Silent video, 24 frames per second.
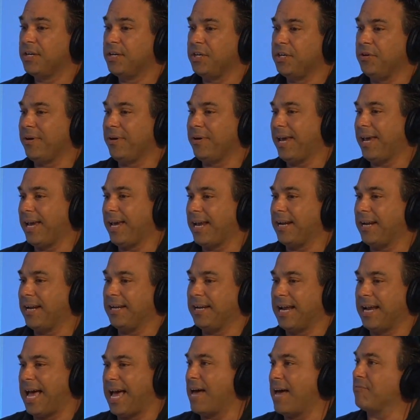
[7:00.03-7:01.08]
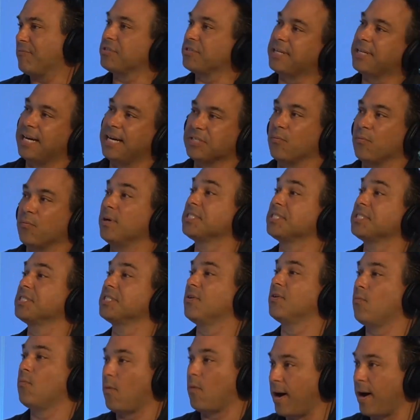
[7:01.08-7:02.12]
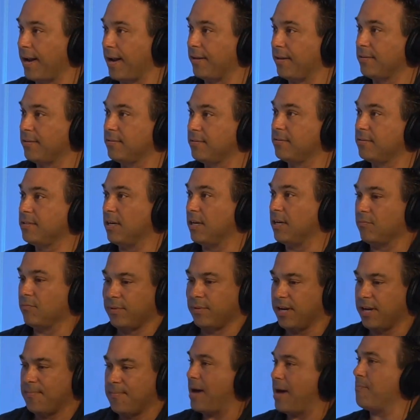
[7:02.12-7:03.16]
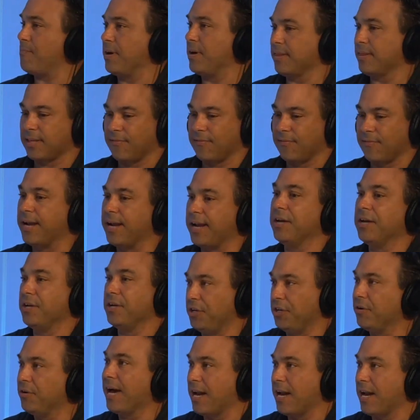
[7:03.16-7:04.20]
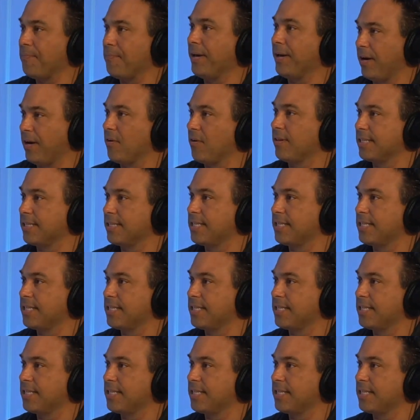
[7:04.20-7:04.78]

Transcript: You can't advertise once in a while. We come out monthly, right? You got to be in it all the